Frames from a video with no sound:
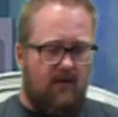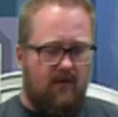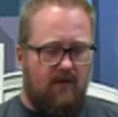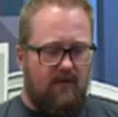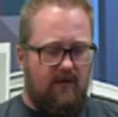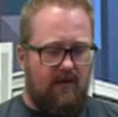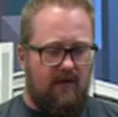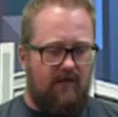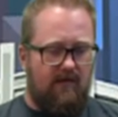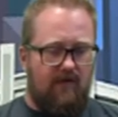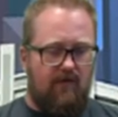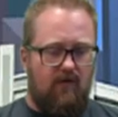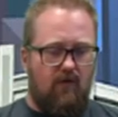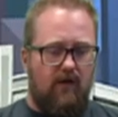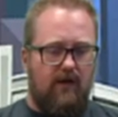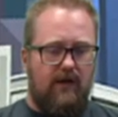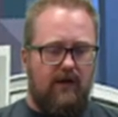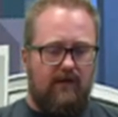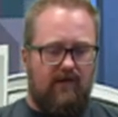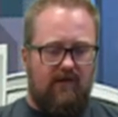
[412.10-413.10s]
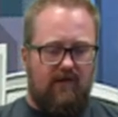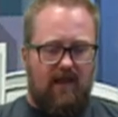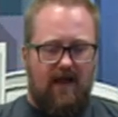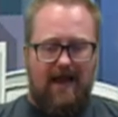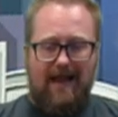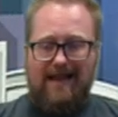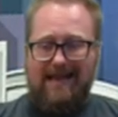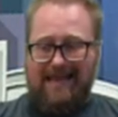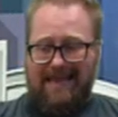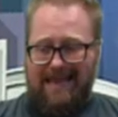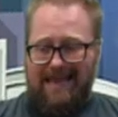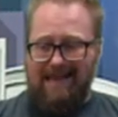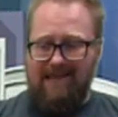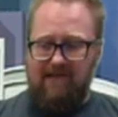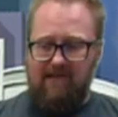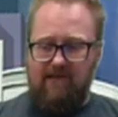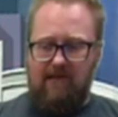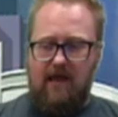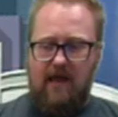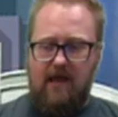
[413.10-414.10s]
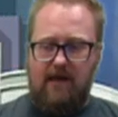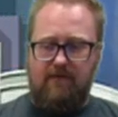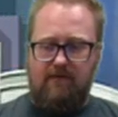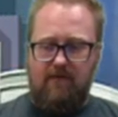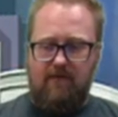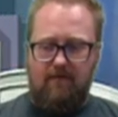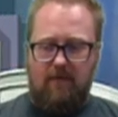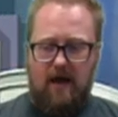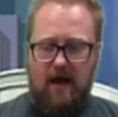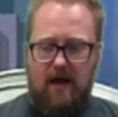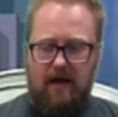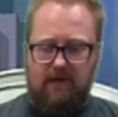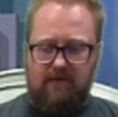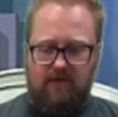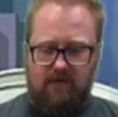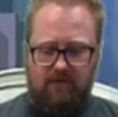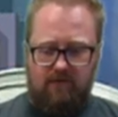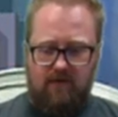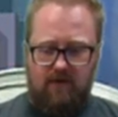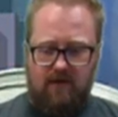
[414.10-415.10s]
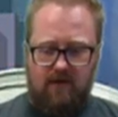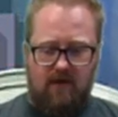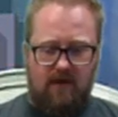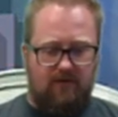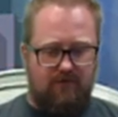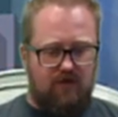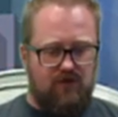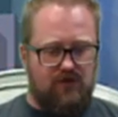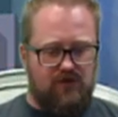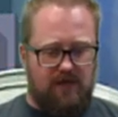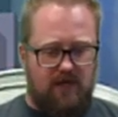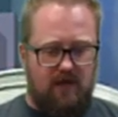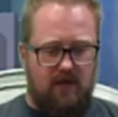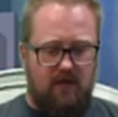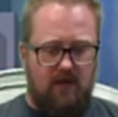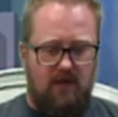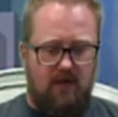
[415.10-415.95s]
this is going to slide inside of the box of the shell,